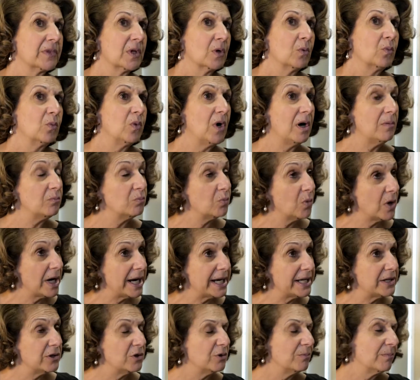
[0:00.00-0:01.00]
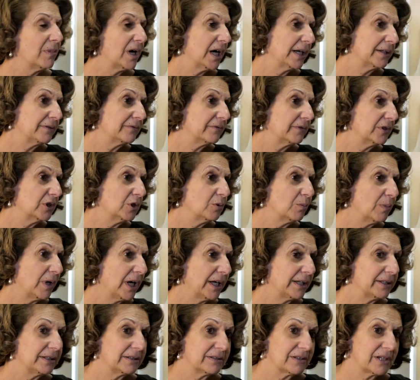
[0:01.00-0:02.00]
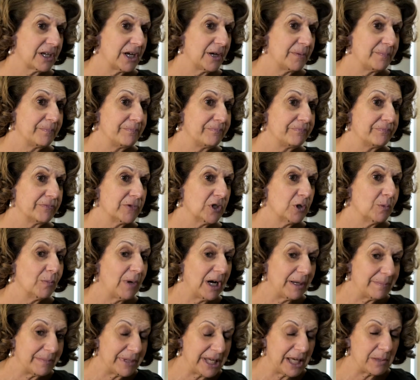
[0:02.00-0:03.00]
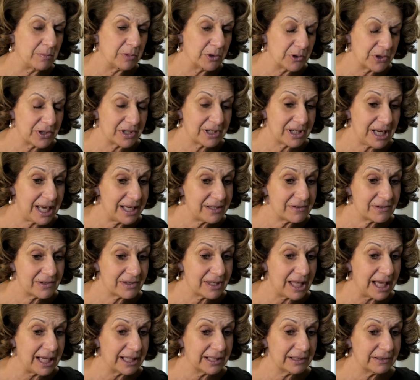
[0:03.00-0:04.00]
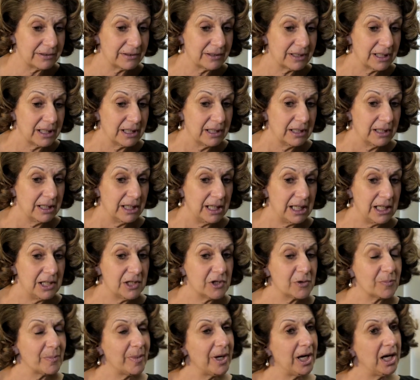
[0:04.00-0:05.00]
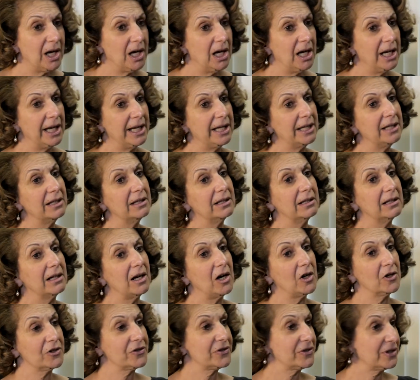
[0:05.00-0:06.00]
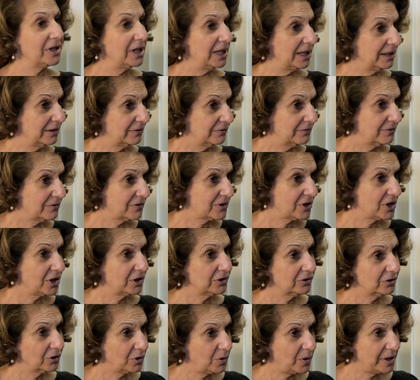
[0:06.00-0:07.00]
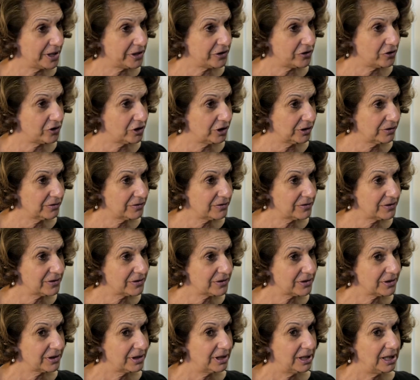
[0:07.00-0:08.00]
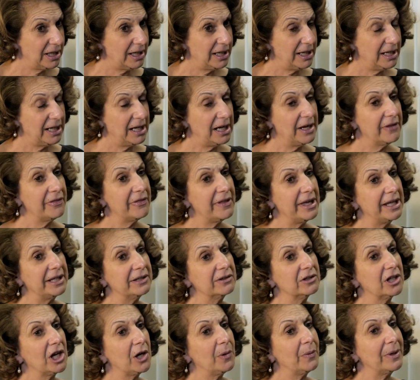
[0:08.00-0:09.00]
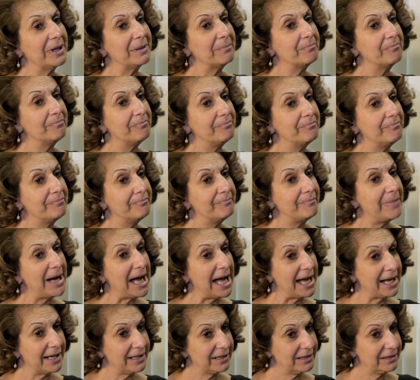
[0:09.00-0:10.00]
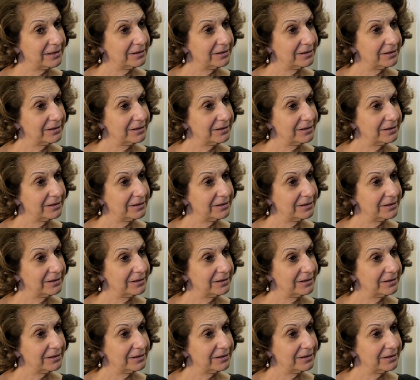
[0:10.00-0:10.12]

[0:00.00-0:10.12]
One way you might be able to test that is by asking certain questions and then going back